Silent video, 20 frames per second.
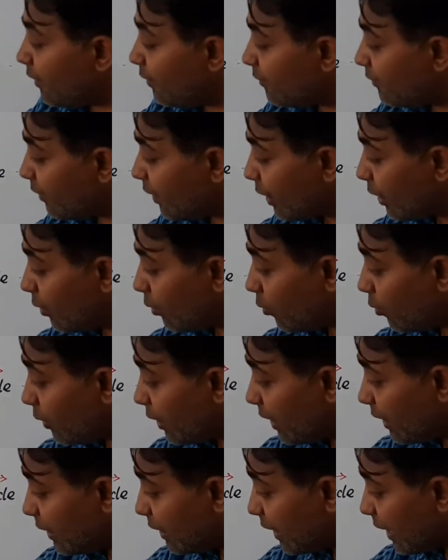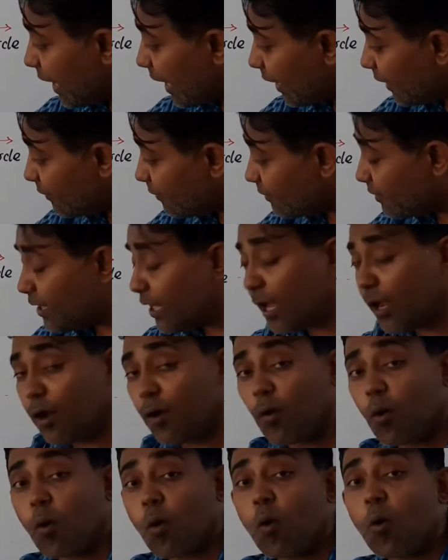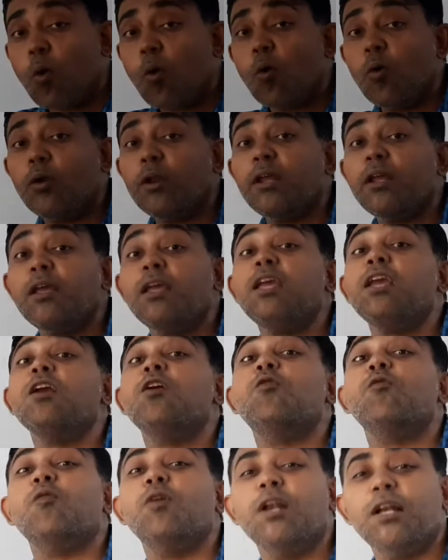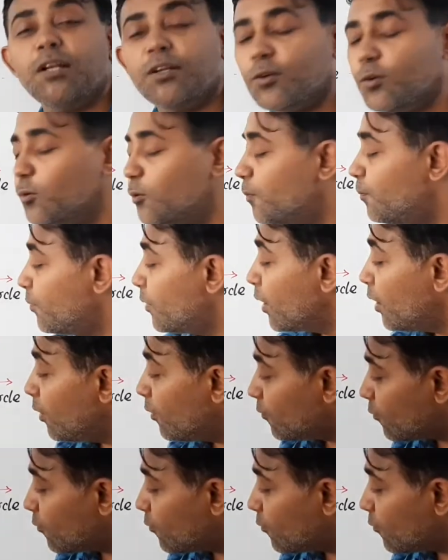is including less than or equal to.